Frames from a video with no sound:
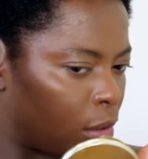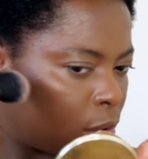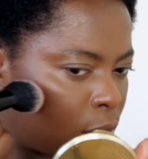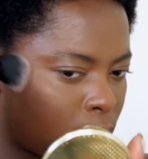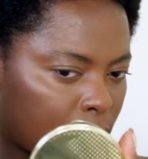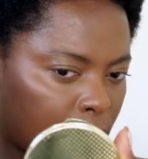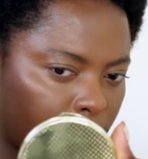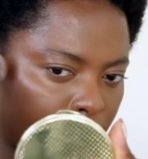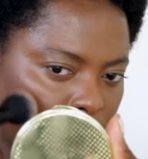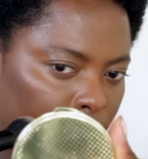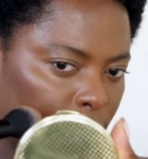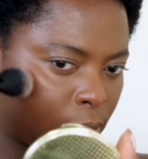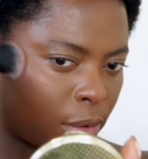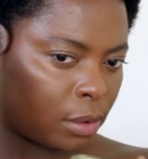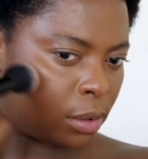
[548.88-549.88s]
So
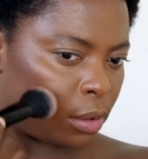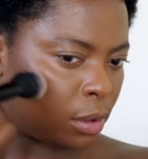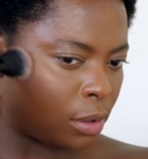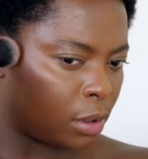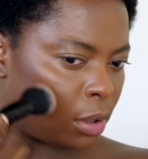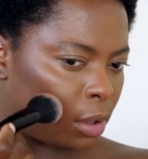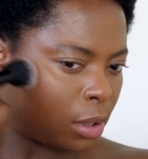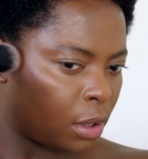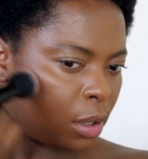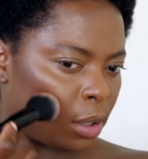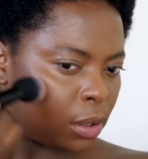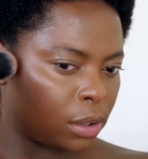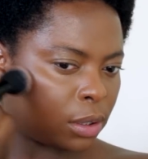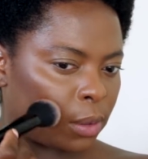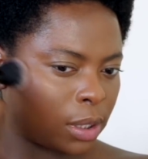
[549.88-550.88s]

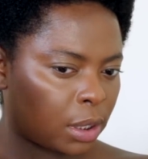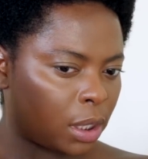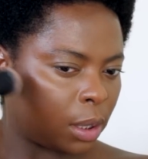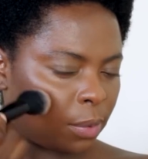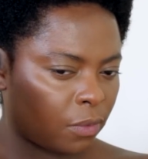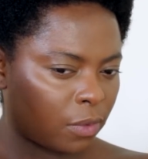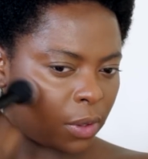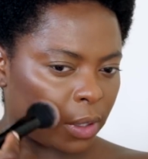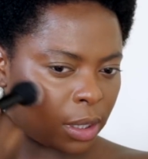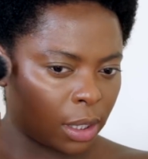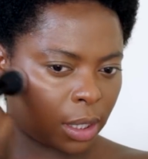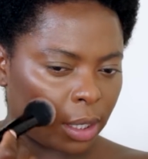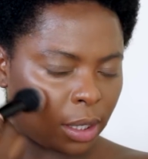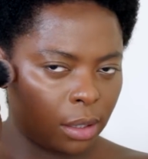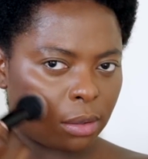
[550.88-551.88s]
I want to keep it very
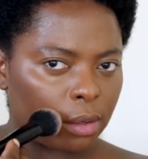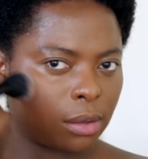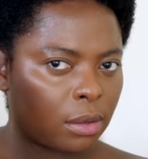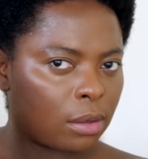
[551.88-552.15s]
light.